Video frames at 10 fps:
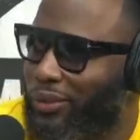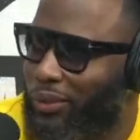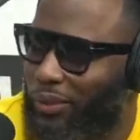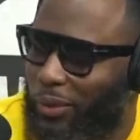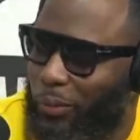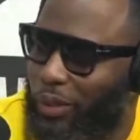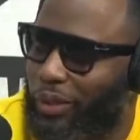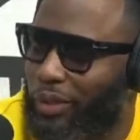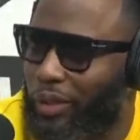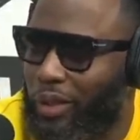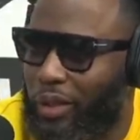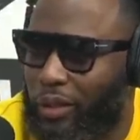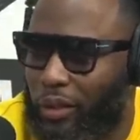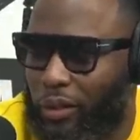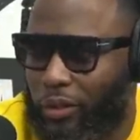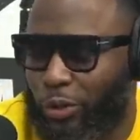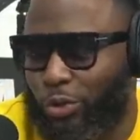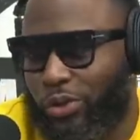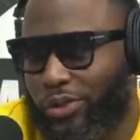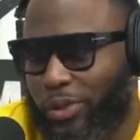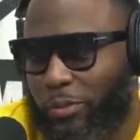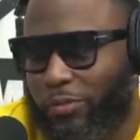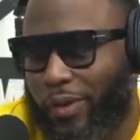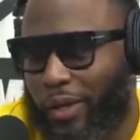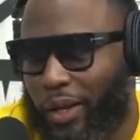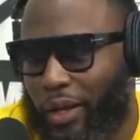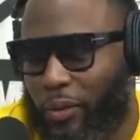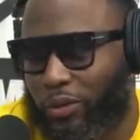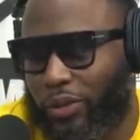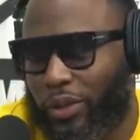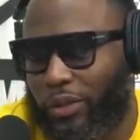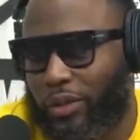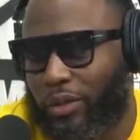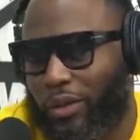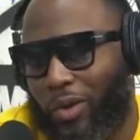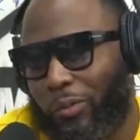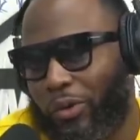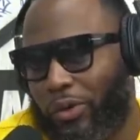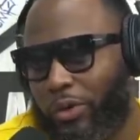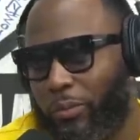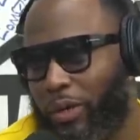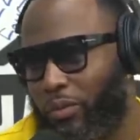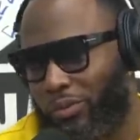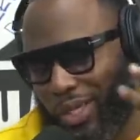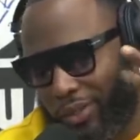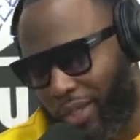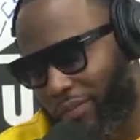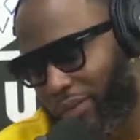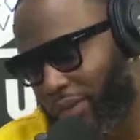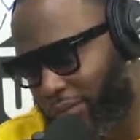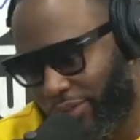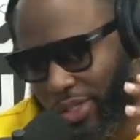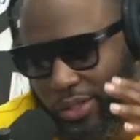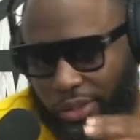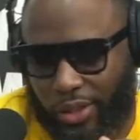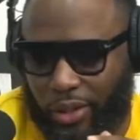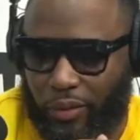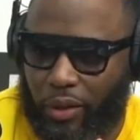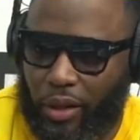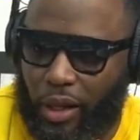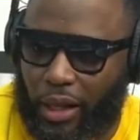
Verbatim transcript: You know what I mean? Mm -hmm uh, due to the simple fact, like I was telling a uh, homie earlier, man, we was out there having a conversation that mm.